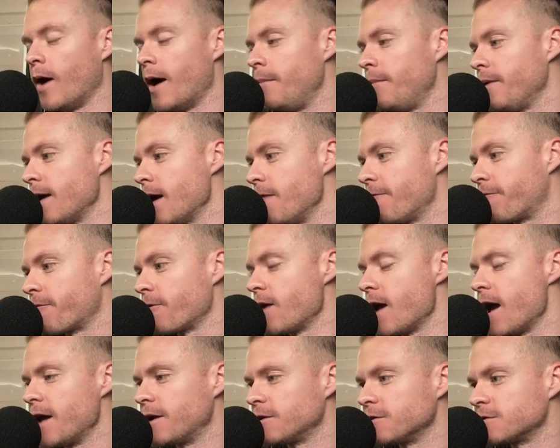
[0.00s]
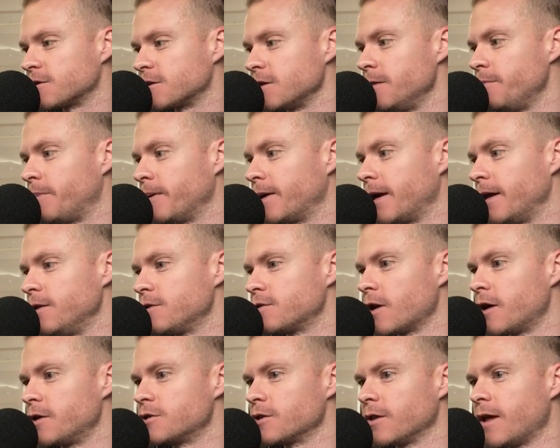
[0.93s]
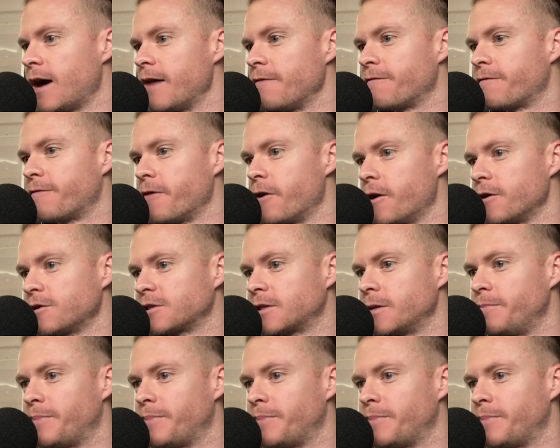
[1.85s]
NBA free agency begins on July 1st.